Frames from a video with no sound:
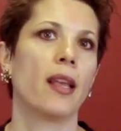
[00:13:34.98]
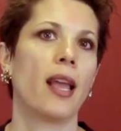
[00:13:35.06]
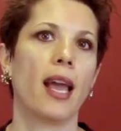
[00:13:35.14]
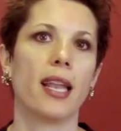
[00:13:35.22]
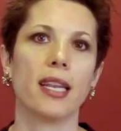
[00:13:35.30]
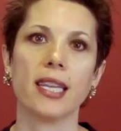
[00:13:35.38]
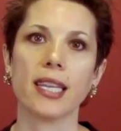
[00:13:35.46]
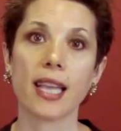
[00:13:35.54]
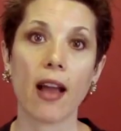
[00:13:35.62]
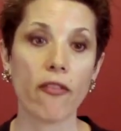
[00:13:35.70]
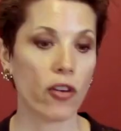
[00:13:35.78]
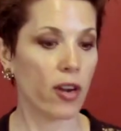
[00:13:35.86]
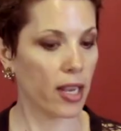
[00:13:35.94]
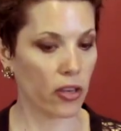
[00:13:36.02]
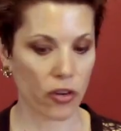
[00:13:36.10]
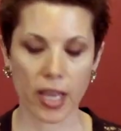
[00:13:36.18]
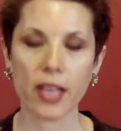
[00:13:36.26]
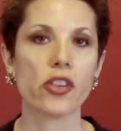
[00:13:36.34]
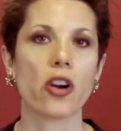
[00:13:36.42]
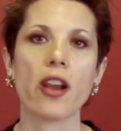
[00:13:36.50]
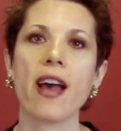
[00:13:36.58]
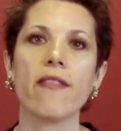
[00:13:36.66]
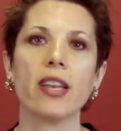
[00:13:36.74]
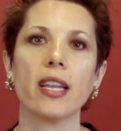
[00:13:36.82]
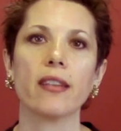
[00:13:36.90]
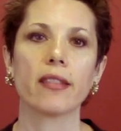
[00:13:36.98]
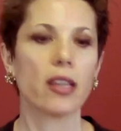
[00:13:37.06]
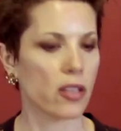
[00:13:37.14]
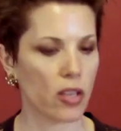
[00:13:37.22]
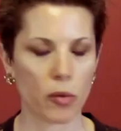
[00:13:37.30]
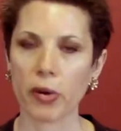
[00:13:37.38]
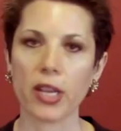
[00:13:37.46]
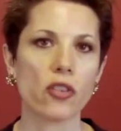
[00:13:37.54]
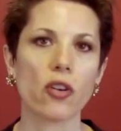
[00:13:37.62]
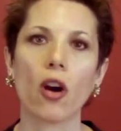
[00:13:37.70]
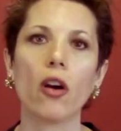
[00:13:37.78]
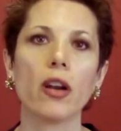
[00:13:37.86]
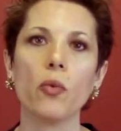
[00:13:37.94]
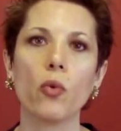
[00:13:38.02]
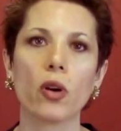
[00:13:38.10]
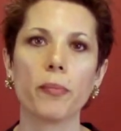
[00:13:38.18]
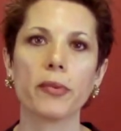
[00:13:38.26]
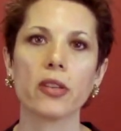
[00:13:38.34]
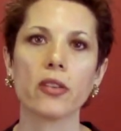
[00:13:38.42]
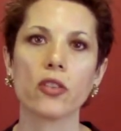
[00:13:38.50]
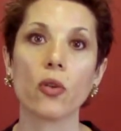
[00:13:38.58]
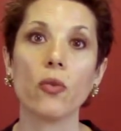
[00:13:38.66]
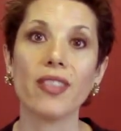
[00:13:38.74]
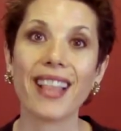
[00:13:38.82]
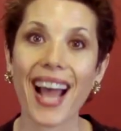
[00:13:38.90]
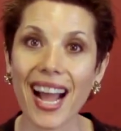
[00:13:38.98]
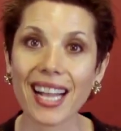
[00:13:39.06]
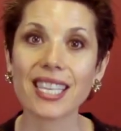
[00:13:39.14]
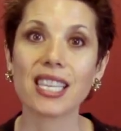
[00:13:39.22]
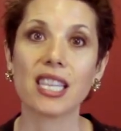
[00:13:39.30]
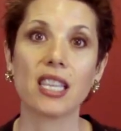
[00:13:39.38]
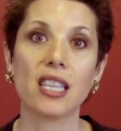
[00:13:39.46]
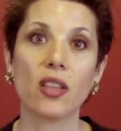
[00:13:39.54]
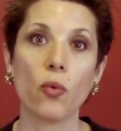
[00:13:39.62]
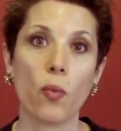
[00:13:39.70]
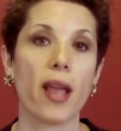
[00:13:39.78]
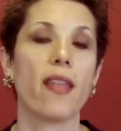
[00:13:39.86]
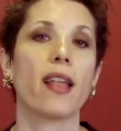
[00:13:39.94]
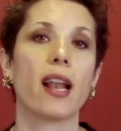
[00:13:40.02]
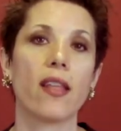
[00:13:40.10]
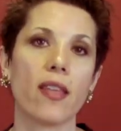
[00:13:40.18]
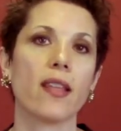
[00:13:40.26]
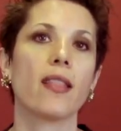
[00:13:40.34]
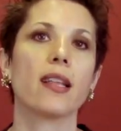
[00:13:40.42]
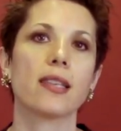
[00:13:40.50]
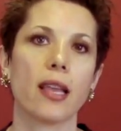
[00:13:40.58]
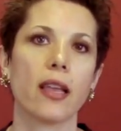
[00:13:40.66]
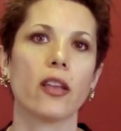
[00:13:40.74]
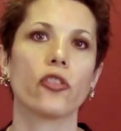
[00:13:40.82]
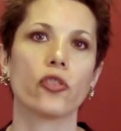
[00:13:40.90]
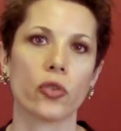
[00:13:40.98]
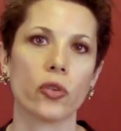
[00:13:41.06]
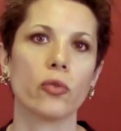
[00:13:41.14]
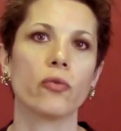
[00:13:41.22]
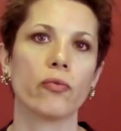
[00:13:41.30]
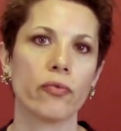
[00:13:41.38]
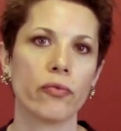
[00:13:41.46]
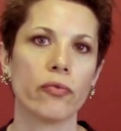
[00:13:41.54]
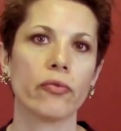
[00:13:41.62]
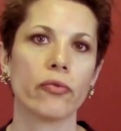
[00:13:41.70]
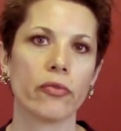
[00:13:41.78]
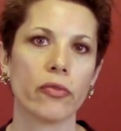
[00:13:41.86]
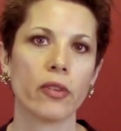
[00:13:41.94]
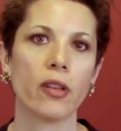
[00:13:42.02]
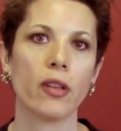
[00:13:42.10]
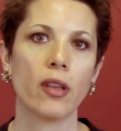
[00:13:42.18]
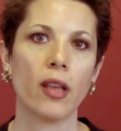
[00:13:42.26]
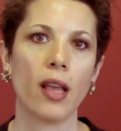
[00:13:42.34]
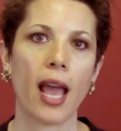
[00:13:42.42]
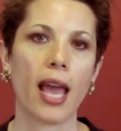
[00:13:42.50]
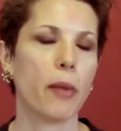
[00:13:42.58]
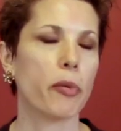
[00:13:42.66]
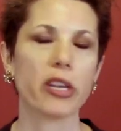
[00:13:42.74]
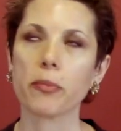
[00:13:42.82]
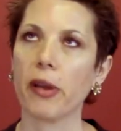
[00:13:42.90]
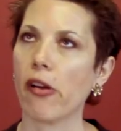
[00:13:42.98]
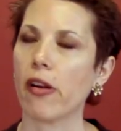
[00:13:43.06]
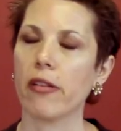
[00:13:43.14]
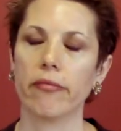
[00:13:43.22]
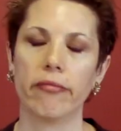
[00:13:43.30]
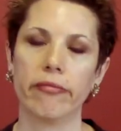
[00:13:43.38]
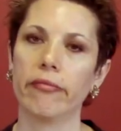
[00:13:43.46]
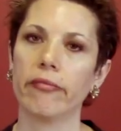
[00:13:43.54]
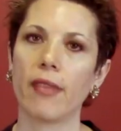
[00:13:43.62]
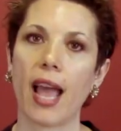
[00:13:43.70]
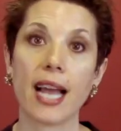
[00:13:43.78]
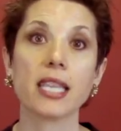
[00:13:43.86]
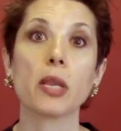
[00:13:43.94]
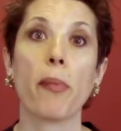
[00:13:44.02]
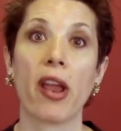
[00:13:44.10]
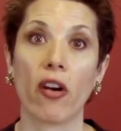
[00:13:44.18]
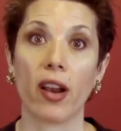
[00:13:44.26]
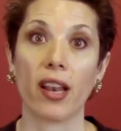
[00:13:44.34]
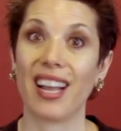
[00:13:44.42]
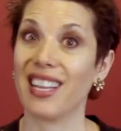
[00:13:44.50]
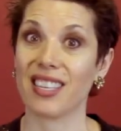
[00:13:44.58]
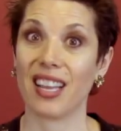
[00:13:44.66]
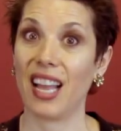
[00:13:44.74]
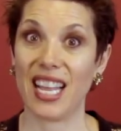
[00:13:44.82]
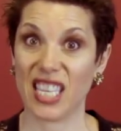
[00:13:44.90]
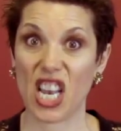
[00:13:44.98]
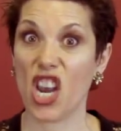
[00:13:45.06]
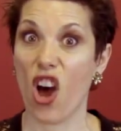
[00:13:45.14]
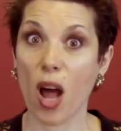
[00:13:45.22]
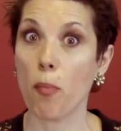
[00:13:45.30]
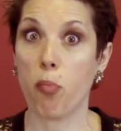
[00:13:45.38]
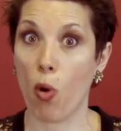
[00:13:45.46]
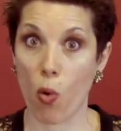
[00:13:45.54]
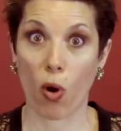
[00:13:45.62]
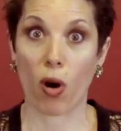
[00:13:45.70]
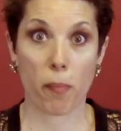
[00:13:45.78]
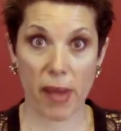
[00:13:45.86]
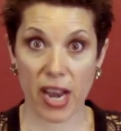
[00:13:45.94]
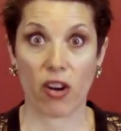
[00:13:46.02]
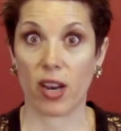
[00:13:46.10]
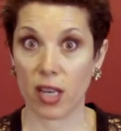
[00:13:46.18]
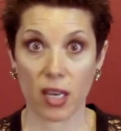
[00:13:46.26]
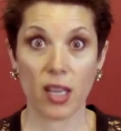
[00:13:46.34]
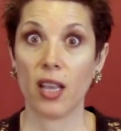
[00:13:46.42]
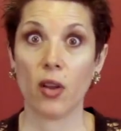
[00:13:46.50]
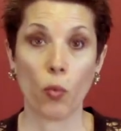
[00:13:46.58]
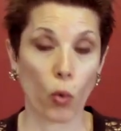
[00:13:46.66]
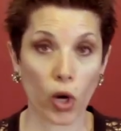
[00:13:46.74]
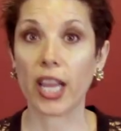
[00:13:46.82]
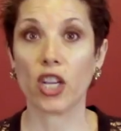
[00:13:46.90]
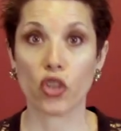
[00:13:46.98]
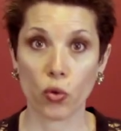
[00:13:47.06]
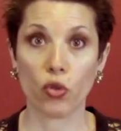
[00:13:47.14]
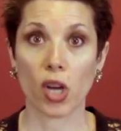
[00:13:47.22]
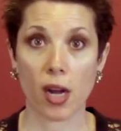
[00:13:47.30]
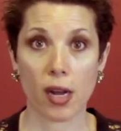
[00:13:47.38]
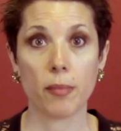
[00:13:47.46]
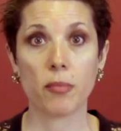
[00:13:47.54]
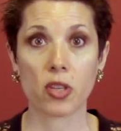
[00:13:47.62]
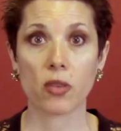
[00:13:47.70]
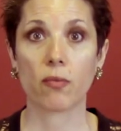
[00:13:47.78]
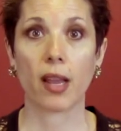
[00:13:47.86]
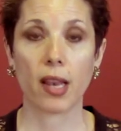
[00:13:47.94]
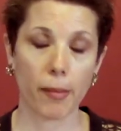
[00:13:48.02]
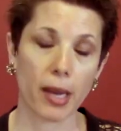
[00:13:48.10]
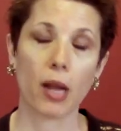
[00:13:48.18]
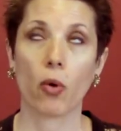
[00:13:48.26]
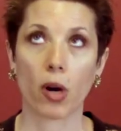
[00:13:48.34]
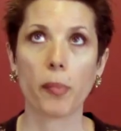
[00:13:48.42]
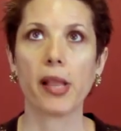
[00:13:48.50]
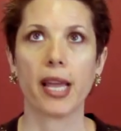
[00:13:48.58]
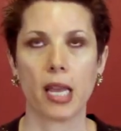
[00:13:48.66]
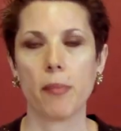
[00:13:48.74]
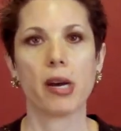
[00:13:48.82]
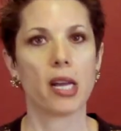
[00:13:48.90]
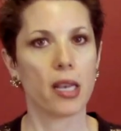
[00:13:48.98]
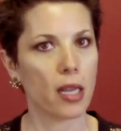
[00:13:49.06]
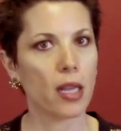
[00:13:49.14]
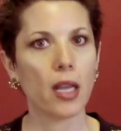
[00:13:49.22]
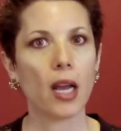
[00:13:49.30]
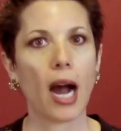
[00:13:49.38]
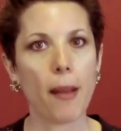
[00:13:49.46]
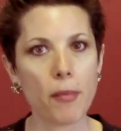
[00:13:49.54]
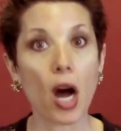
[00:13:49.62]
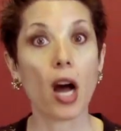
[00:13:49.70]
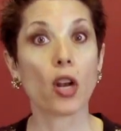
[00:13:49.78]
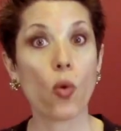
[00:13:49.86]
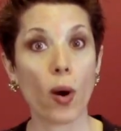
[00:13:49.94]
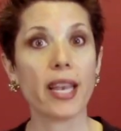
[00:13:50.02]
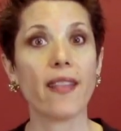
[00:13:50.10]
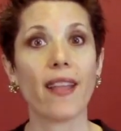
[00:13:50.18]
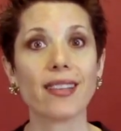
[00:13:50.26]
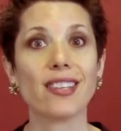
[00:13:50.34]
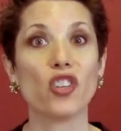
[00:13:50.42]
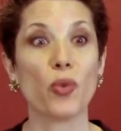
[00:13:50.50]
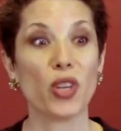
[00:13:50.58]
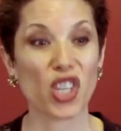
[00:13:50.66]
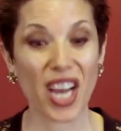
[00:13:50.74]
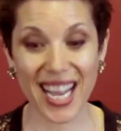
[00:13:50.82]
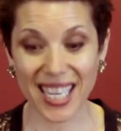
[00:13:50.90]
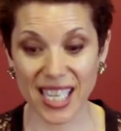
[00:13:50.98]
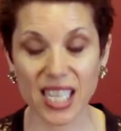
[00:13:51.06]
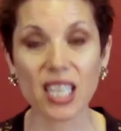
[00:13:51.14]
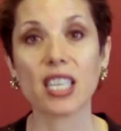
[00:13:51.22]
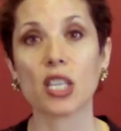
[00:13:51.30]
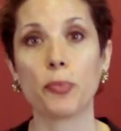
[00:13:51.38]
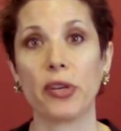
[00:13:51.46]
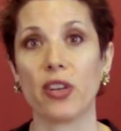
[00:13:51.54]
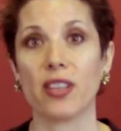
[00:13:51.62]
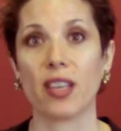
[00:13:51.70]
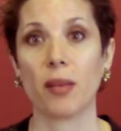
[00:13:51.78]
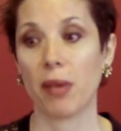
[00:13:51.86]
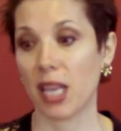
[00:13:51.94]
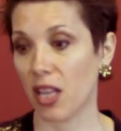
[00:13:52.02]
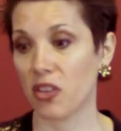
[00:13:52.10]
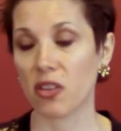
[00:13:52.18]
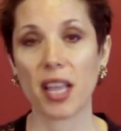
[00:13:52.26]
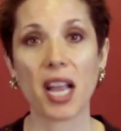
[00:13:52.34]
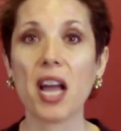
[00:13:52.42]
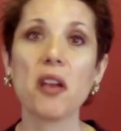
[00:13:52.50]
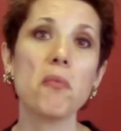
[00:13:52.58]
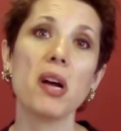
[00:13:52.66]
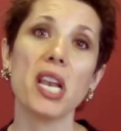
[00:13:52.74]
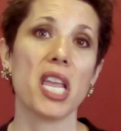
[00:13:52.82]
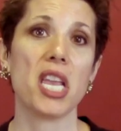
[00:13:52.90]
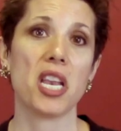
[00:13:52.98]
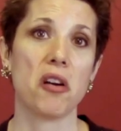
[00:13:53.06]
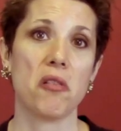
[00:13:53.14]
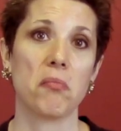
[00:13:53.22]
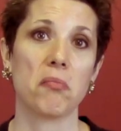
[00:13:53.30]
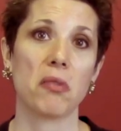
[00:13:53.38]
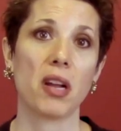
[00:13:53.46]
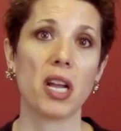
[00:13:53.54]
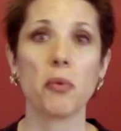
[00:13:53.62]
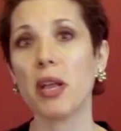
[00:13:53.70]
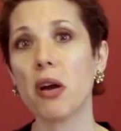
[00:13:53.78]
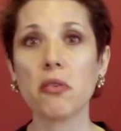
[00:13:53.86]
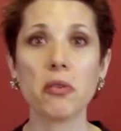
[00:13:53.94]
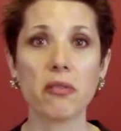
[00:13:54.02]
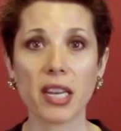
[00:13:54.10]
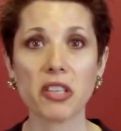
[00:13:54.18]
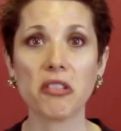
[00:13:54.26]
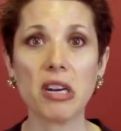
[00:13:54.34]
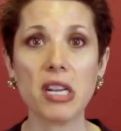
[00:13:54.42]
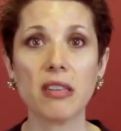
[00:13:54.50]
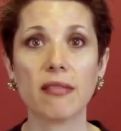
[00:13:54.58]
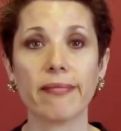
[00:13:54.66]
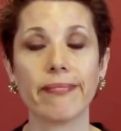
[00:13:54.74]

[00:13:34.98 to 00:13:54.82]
and it takes effort and your kids aren't having it because their brains are already warped. So that's the way that I think that saying is true. And it breaks my heart as a parent, as as a not poor parent working two jobs, right? I mean, I work plenty, but I'm not quite in that situation. I still experience it. My kids are like, "I don't want to eat home. Can we go to a restaurant?"